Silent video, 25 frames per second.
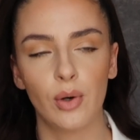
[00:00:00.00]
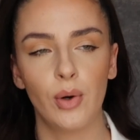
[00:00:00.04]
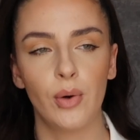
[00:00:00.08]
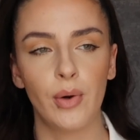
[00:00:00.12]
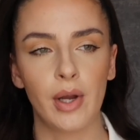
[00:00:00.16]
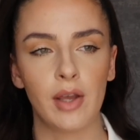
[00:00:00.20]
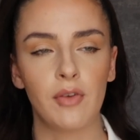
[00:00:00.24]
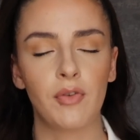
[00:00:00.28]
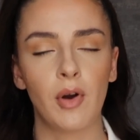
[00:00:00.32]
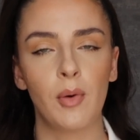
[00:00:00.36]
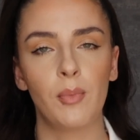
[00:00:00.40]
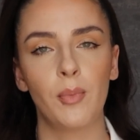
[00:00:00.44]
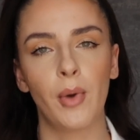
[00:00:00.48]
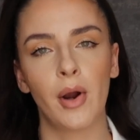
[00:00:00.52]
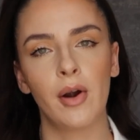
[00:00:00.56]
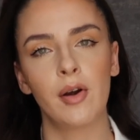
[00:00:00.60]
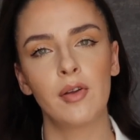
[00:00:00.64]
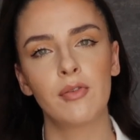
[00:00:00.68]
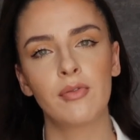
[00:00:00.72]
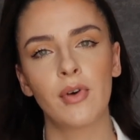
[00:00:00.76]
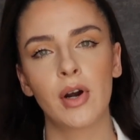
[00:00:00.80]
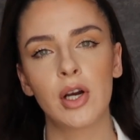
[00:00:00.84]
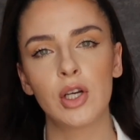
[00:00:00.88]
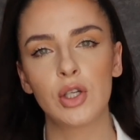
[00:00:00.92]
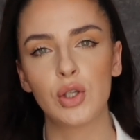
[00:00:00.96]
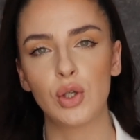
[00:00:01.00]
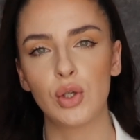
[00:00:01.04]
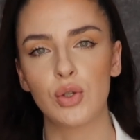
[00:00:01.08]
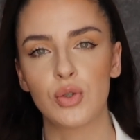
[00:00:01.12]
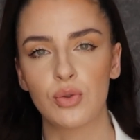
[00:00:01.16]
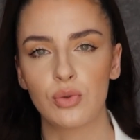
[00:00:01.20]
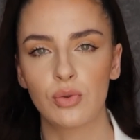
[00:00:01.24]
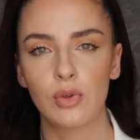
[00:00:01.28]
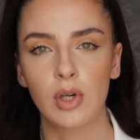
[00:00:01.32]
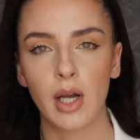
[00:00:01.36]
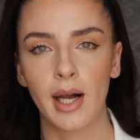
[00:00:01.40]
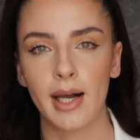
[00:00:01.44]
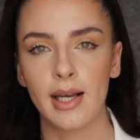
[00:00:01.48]
or if I'm wearing very
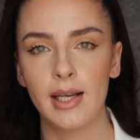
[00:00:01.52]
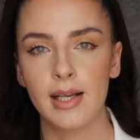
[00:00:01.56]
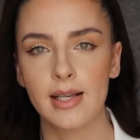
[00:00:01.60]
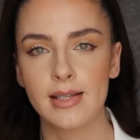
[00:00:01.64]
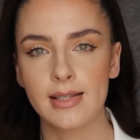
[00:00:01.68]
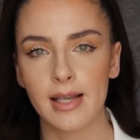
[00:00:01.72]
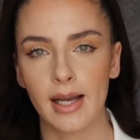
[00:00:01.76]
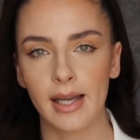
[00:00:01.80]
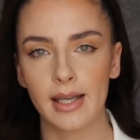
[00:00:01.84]
neutral colors,